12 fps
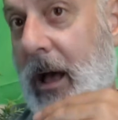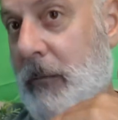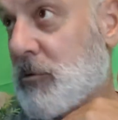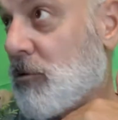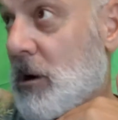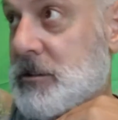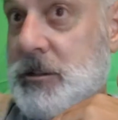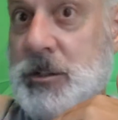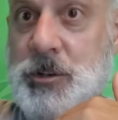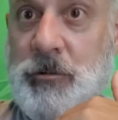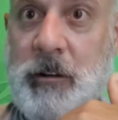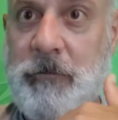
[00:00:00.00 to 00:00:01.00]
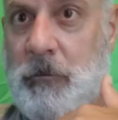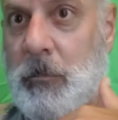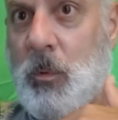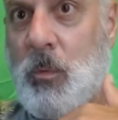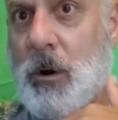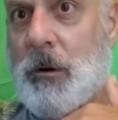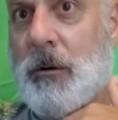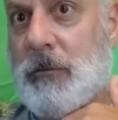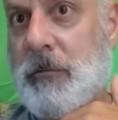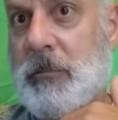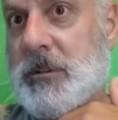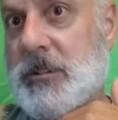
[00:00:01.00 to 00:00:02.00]
I'm across the street from the water,
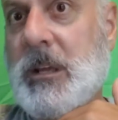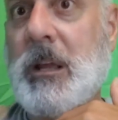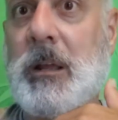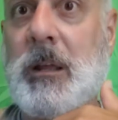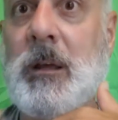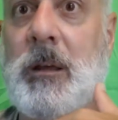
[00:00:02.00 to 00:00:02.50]
from the sea.